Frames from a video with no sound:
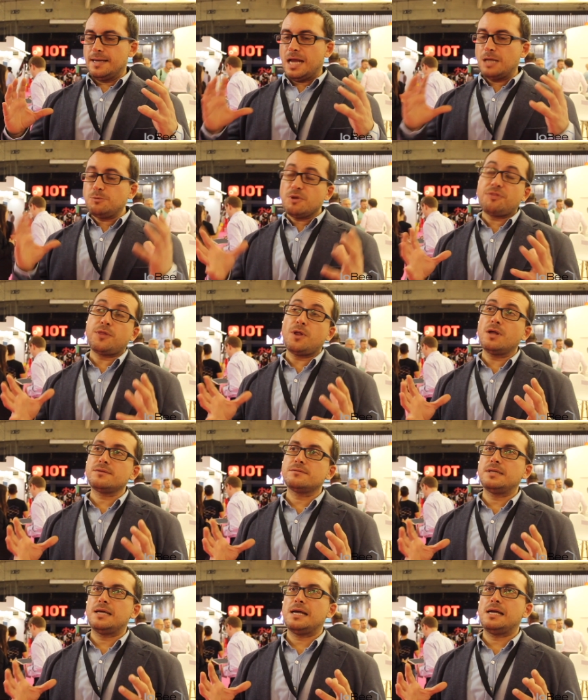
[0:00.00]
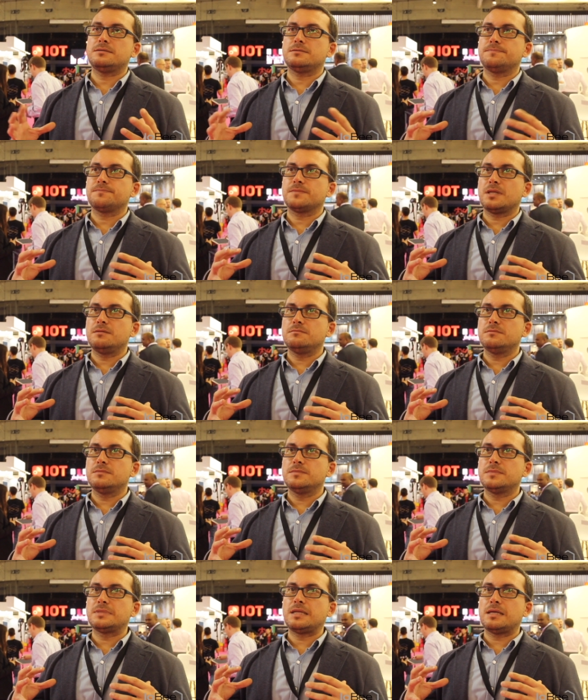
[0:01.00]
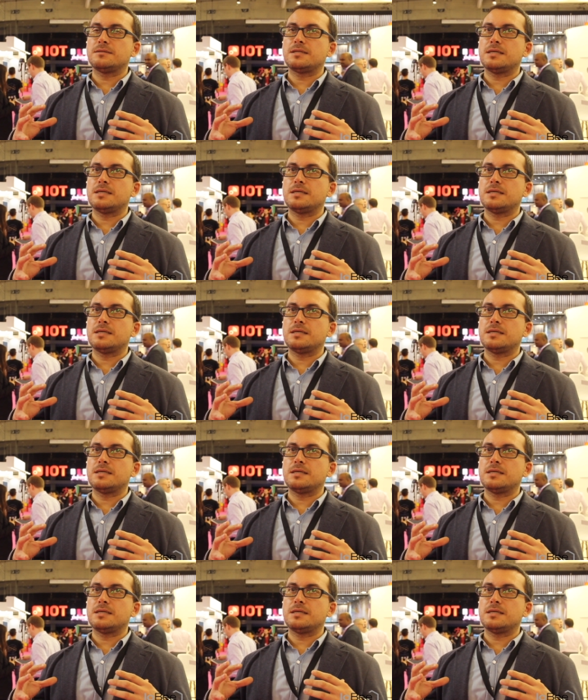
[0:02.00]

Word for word: And we thought that The,